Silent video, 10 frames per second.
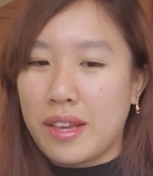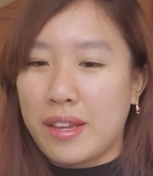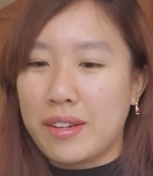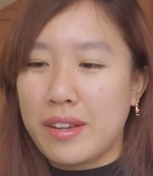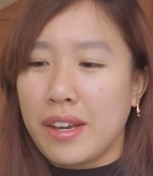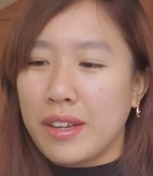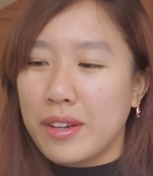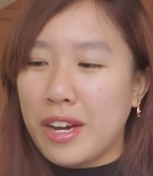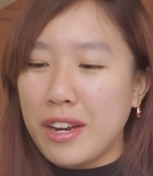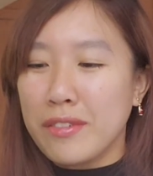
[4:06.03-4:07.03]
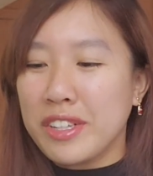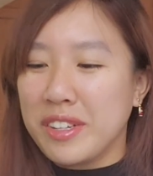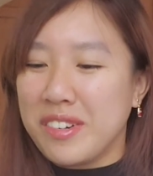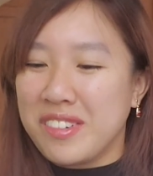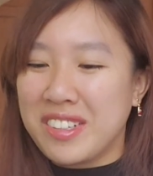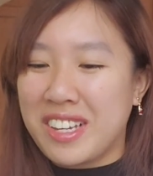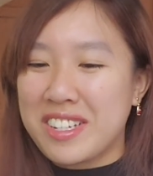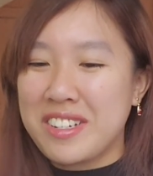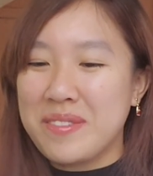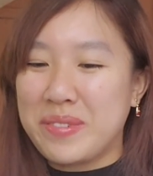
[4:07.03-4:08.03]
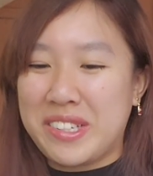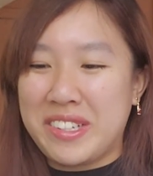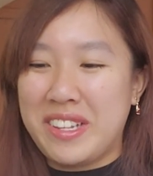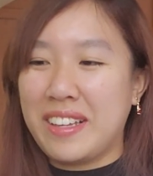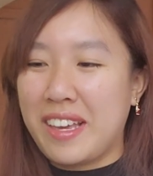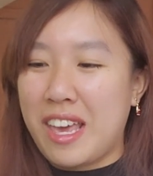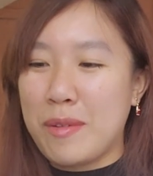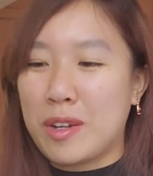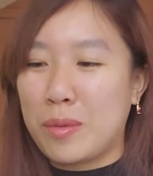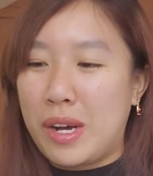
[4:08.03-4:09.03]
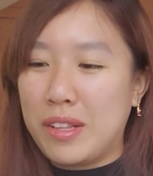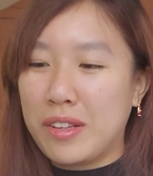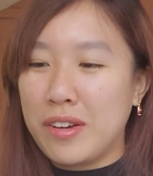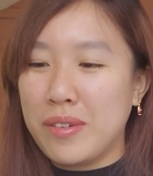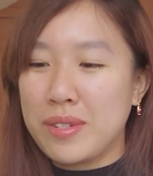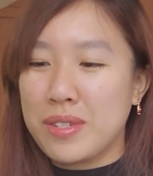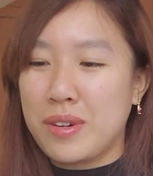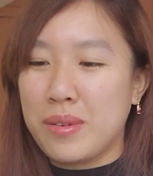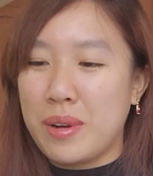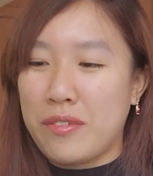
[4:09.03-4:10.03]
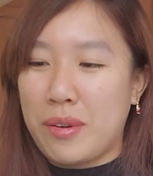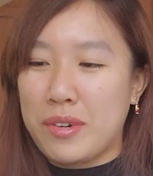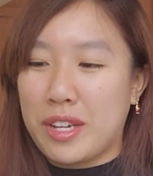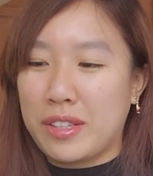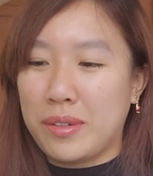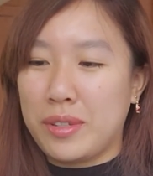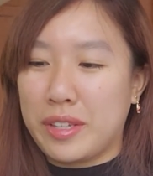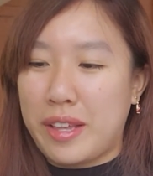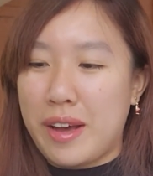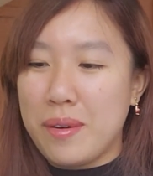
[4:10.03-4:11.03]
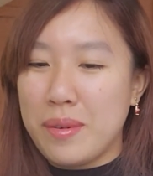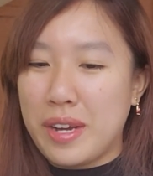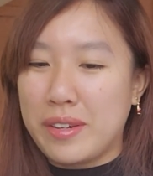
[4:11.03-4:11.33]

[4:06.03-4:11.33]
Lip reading: and I kind of want the whole collection, but I think it came out a while ago, so if I were to get the whole thing now,